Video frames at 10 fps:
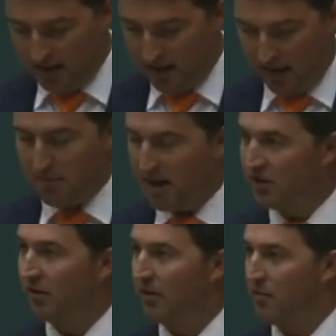
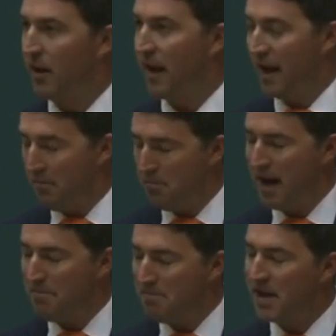
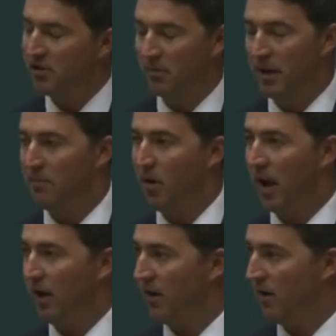immeasurably by
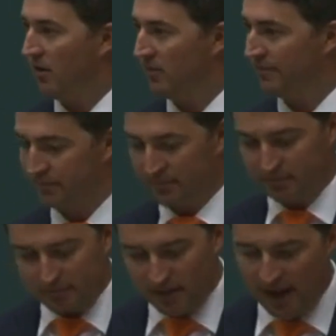alcohol,
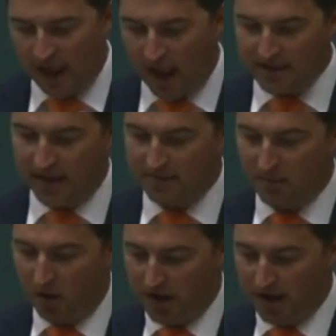as has mine in